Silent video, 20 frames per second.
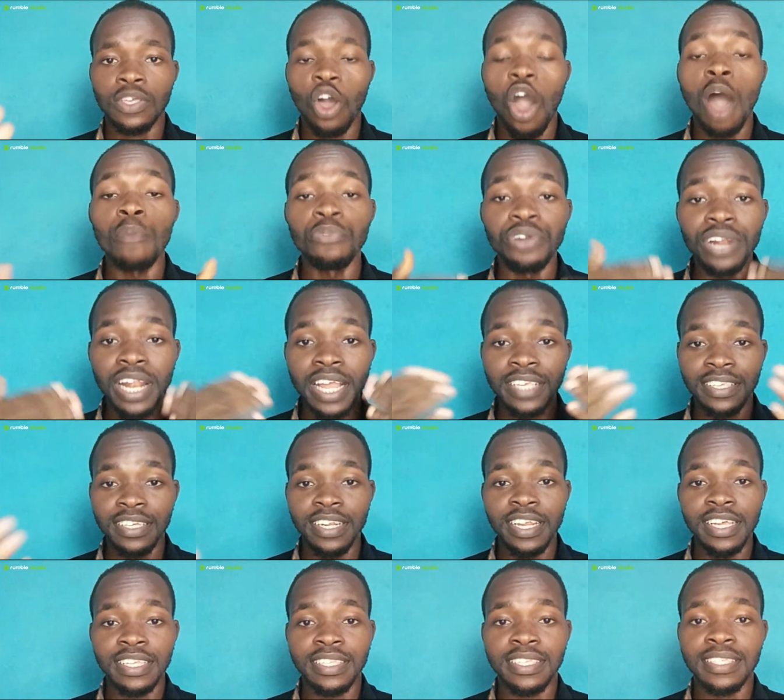I'm
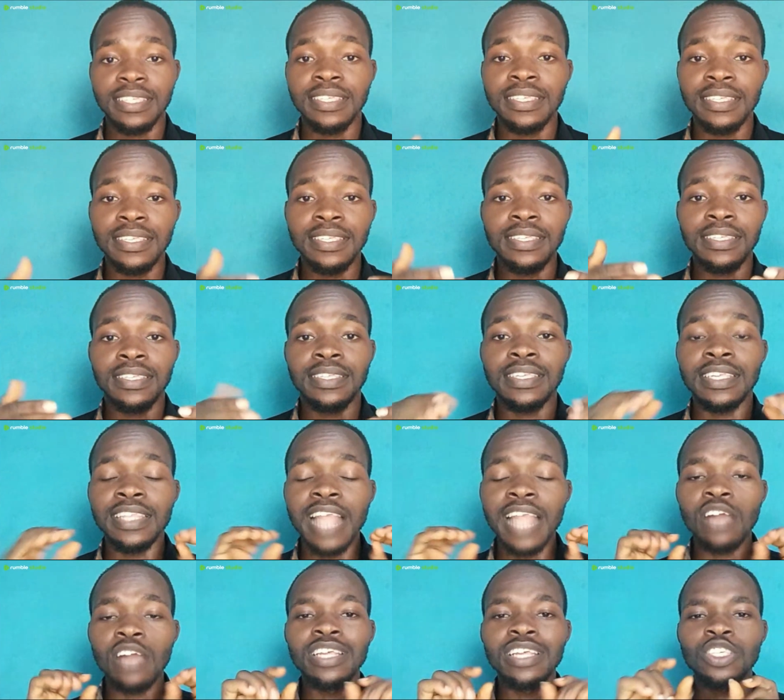releasing it.
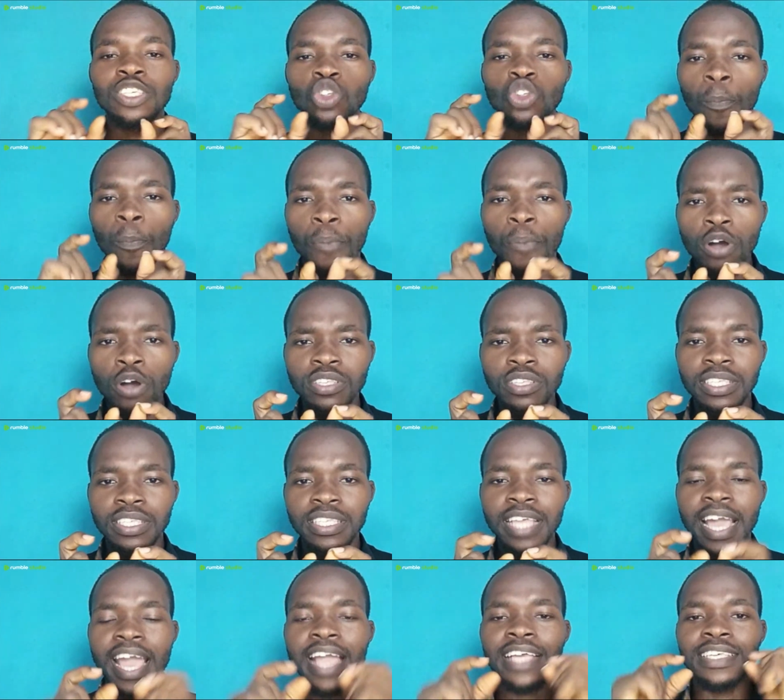Now the support
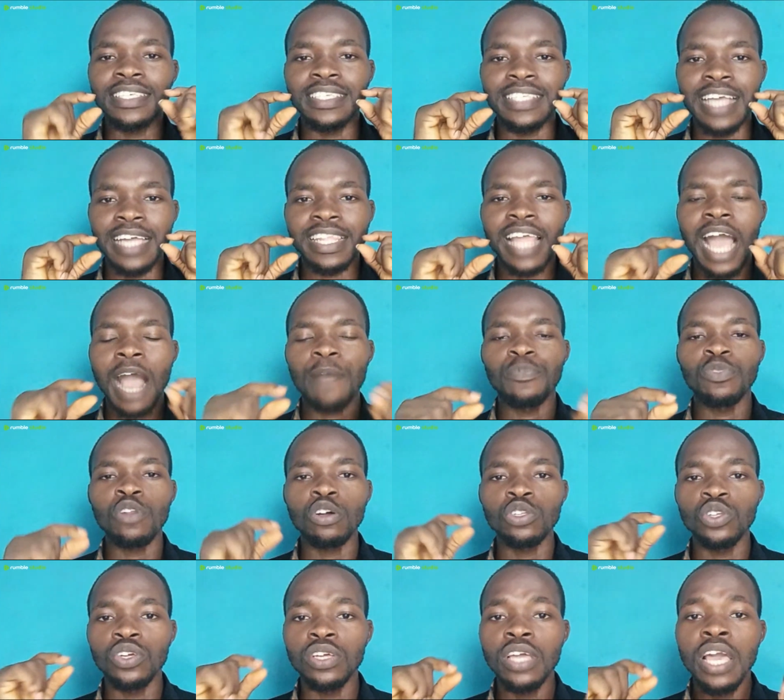there is that I'm
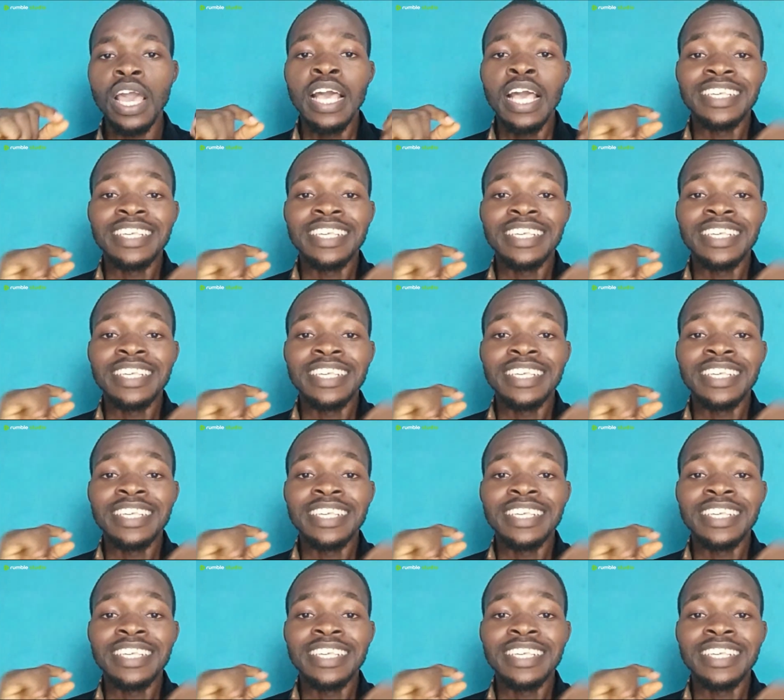not doing.